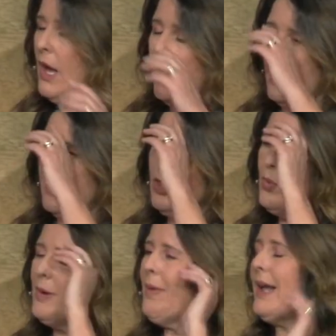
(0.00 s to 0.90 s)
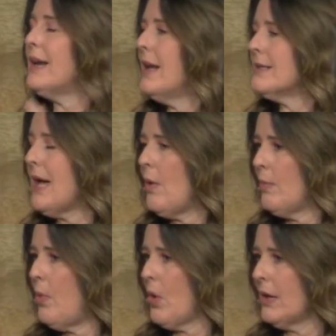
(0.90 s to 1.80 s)
uh, you reminded us how
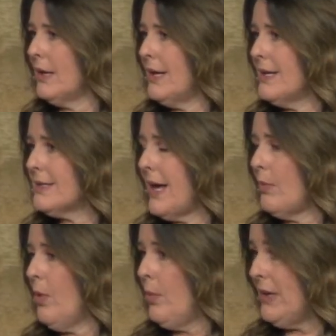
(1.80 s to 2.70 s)
important it is that when we